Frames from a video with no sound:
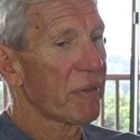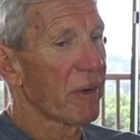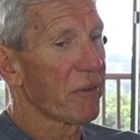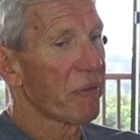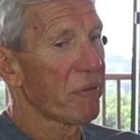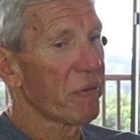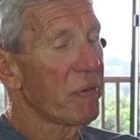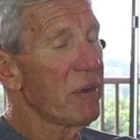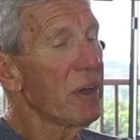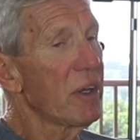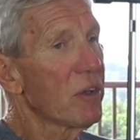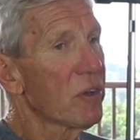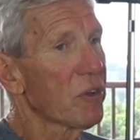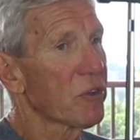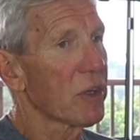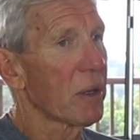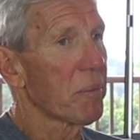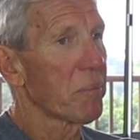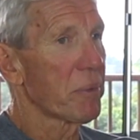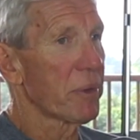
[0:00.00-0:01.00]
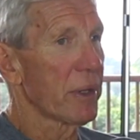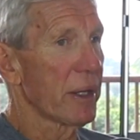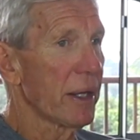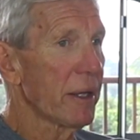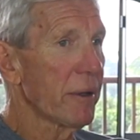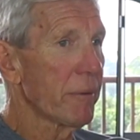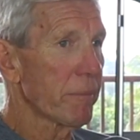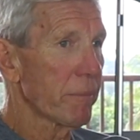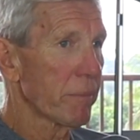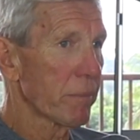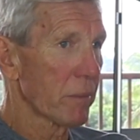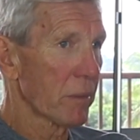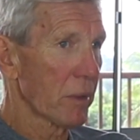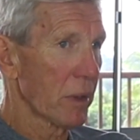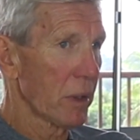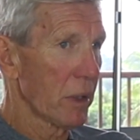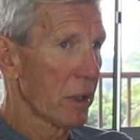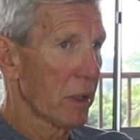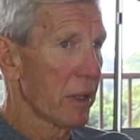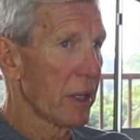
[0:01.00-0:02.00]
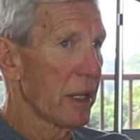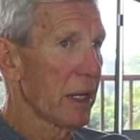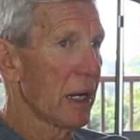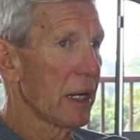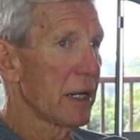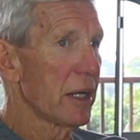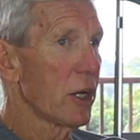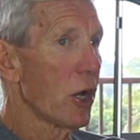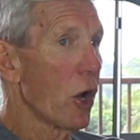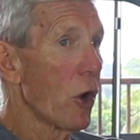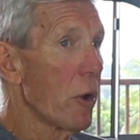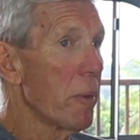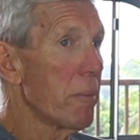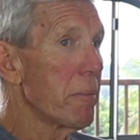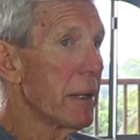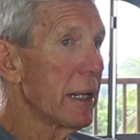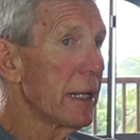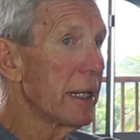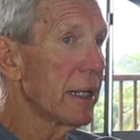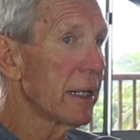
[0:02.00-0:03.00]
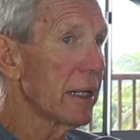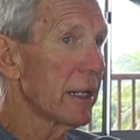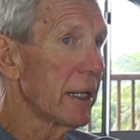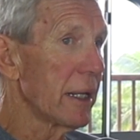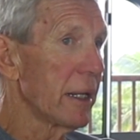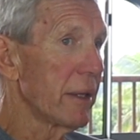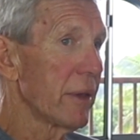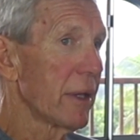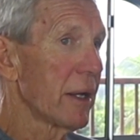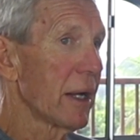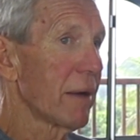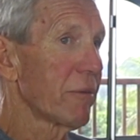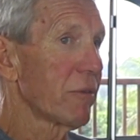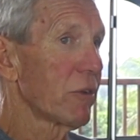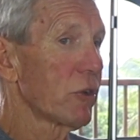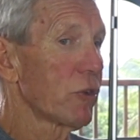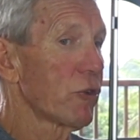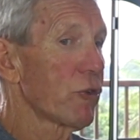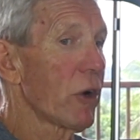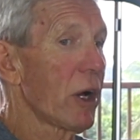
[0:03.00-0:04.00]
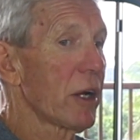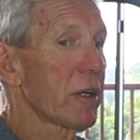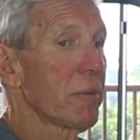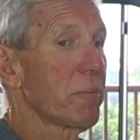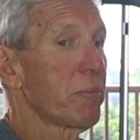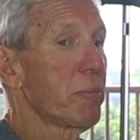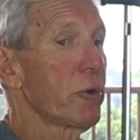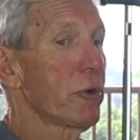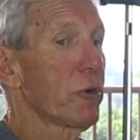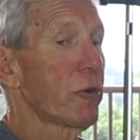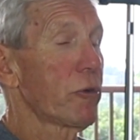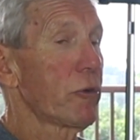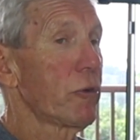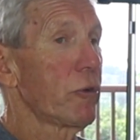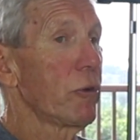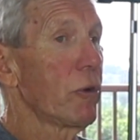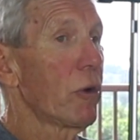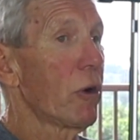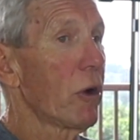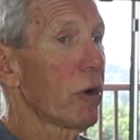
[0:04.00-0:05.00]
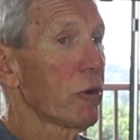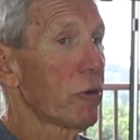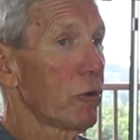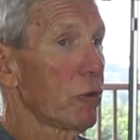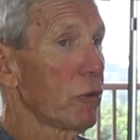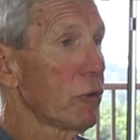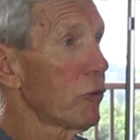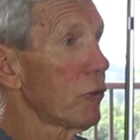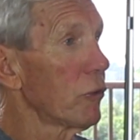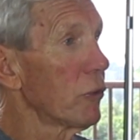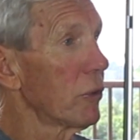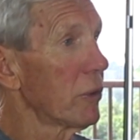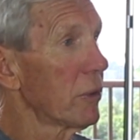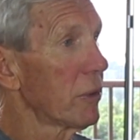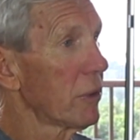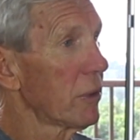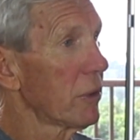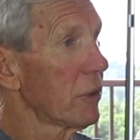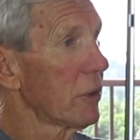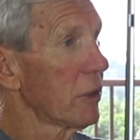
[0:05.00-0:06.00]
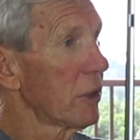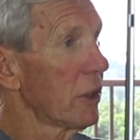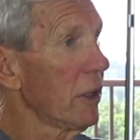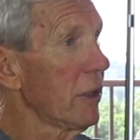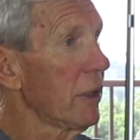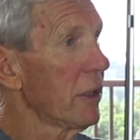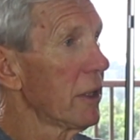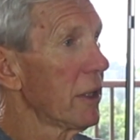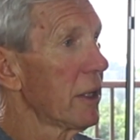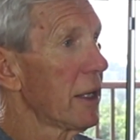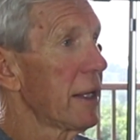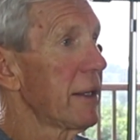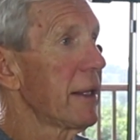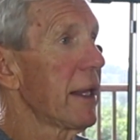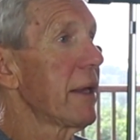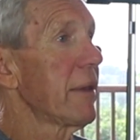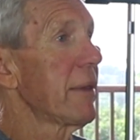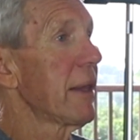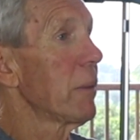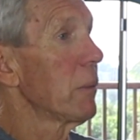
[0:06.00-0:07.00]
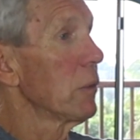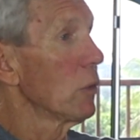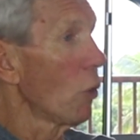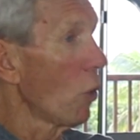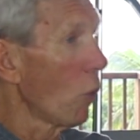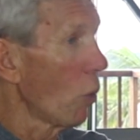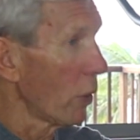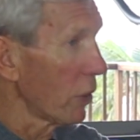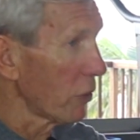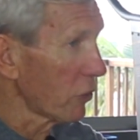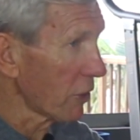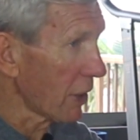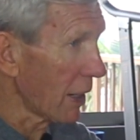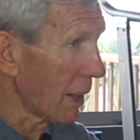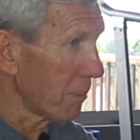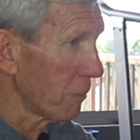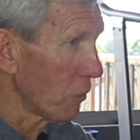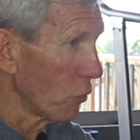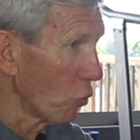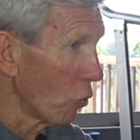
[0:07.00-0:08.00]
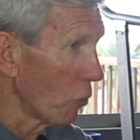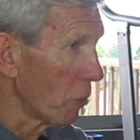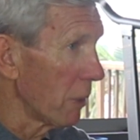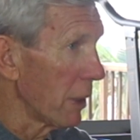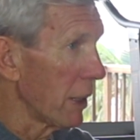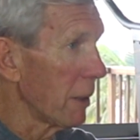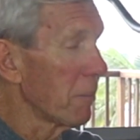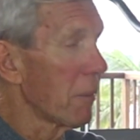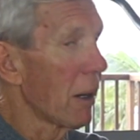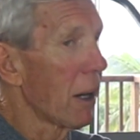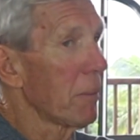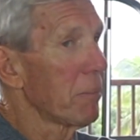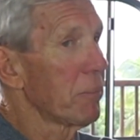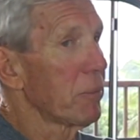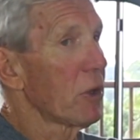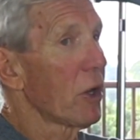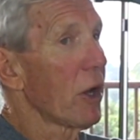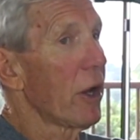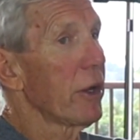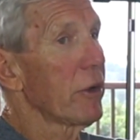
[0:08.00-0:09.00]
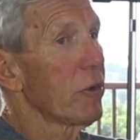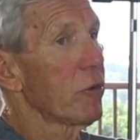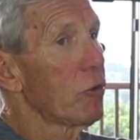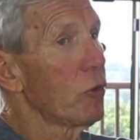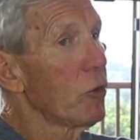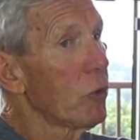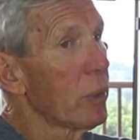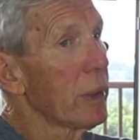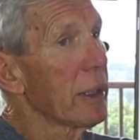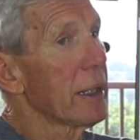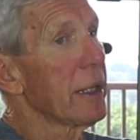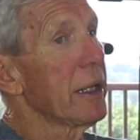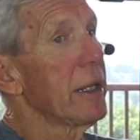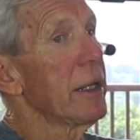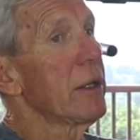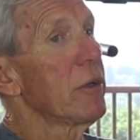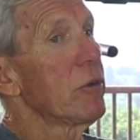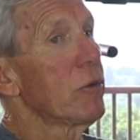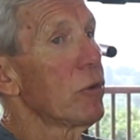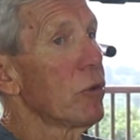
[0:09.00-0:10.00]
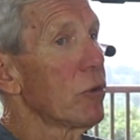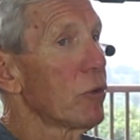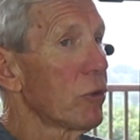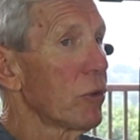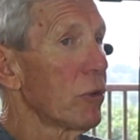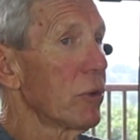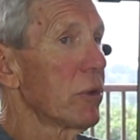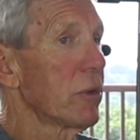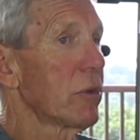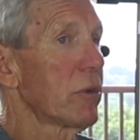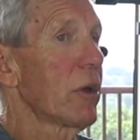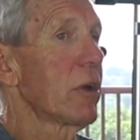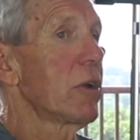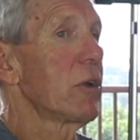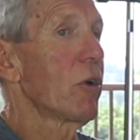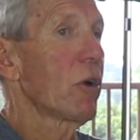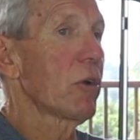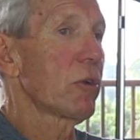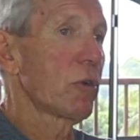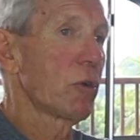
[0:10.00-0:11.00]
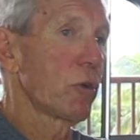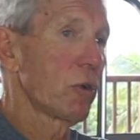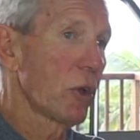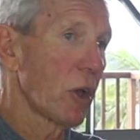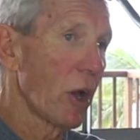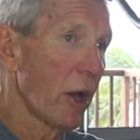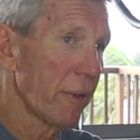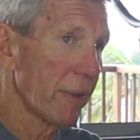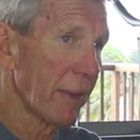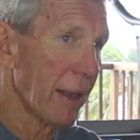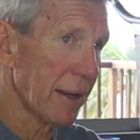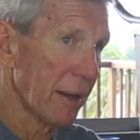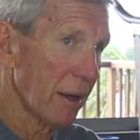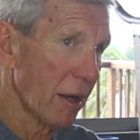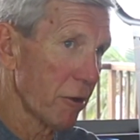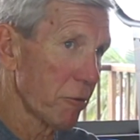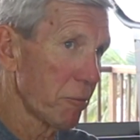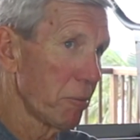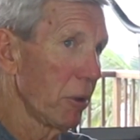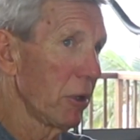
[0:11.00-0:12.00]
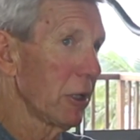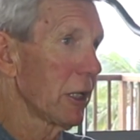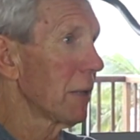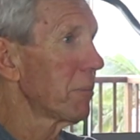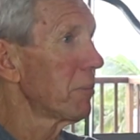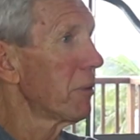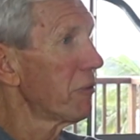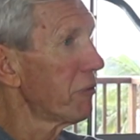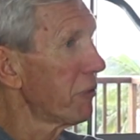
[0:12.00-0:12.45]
feel something, then I know immediately that I've tried to push too hard too soon. And they will always come normally by going too quickly too soon. So not going that nice build up of